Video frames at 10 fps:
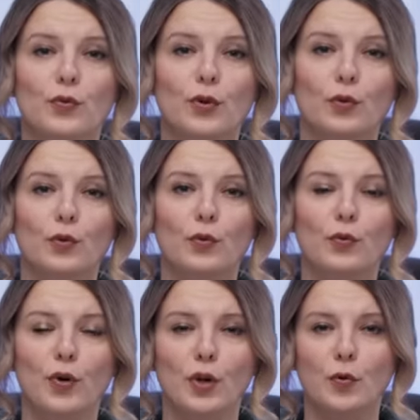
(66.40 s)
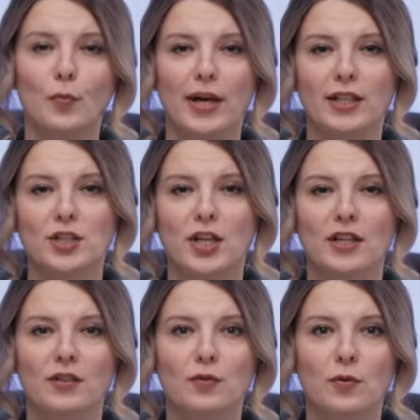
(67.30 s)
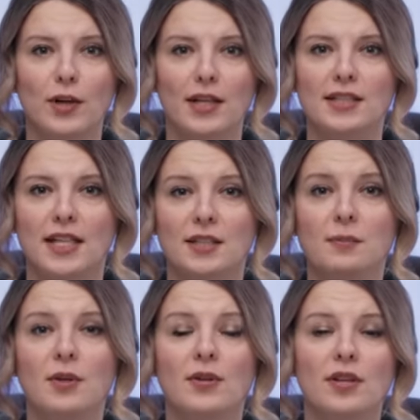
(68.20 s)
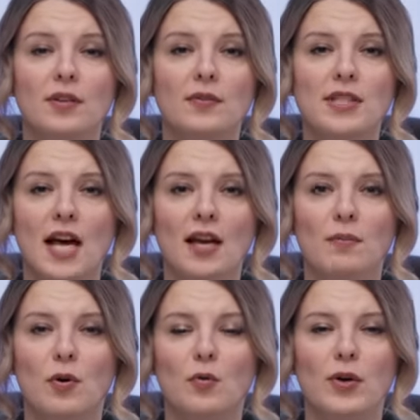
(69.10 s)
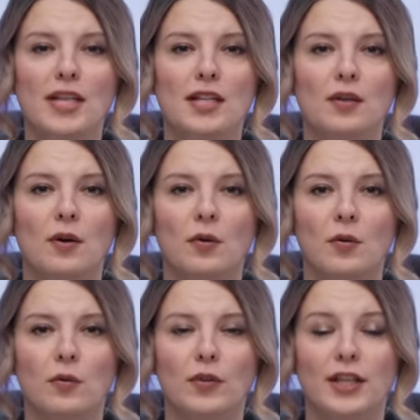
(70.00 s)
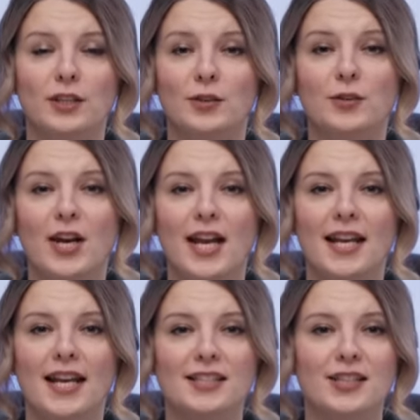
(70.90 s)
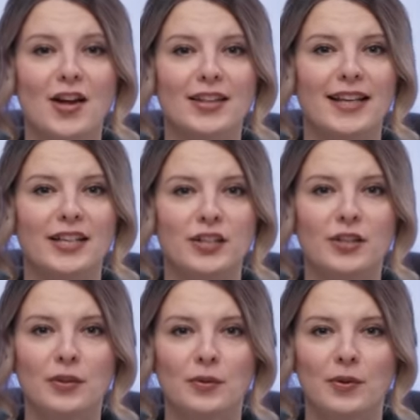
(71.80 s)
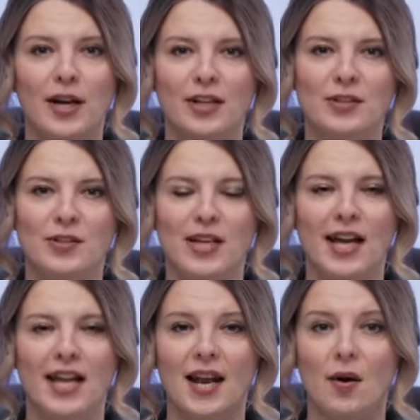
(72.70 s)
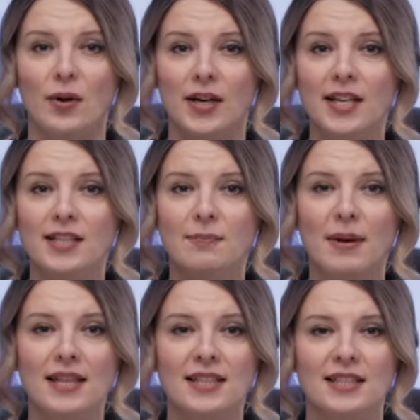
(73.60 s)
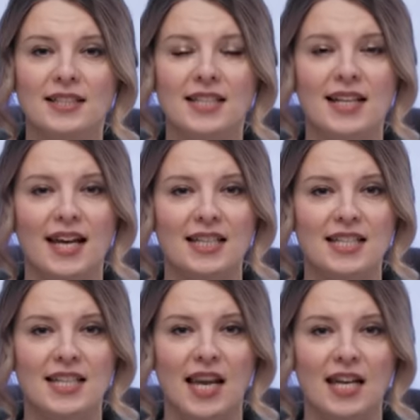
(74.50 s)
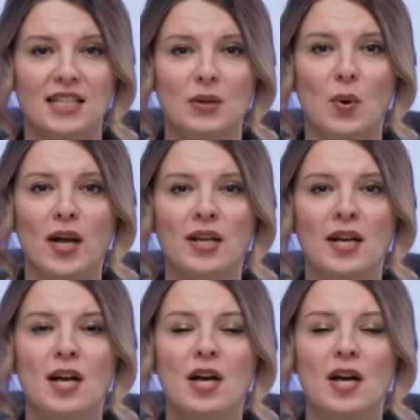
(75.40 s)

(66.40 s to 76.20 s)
of you who follow my channel for a certain period of time already know that Ukraine is not a new country and our independence in 1991